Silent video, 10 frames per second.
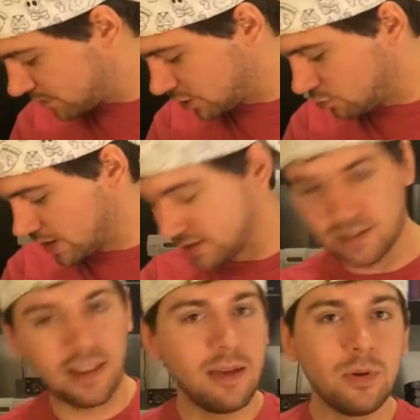
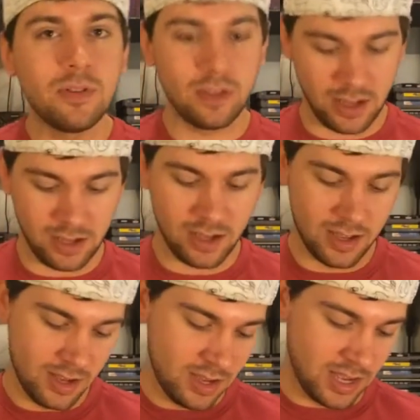address label thing
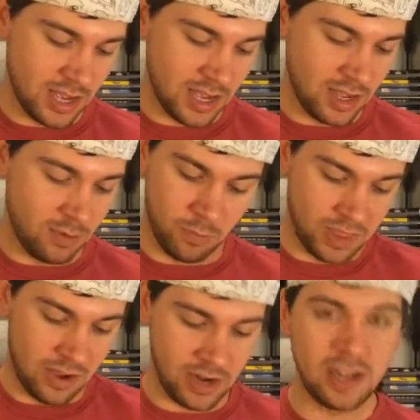
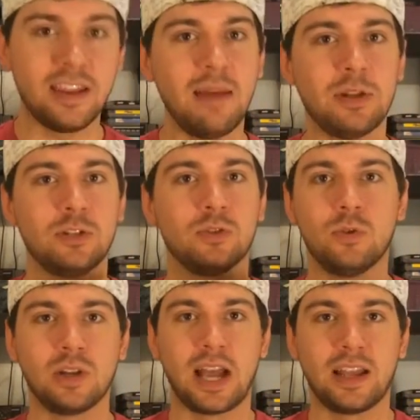without any damage. It was
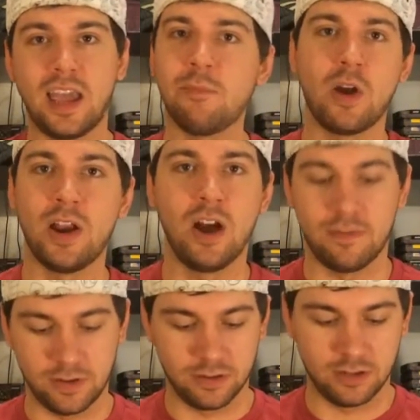cool. It kind of came right
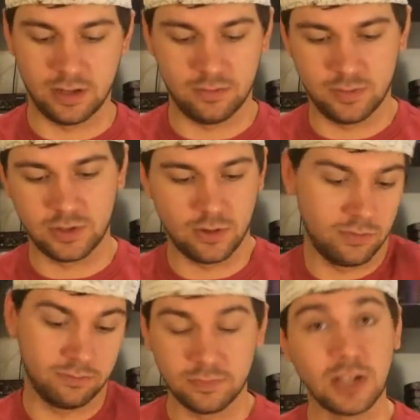off,
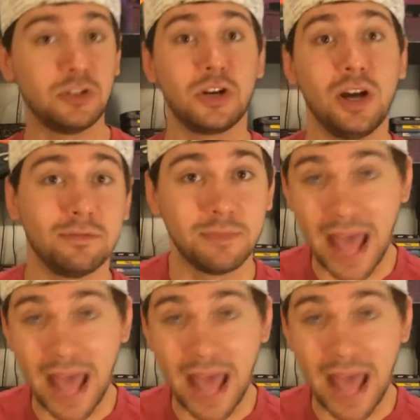so I took it off.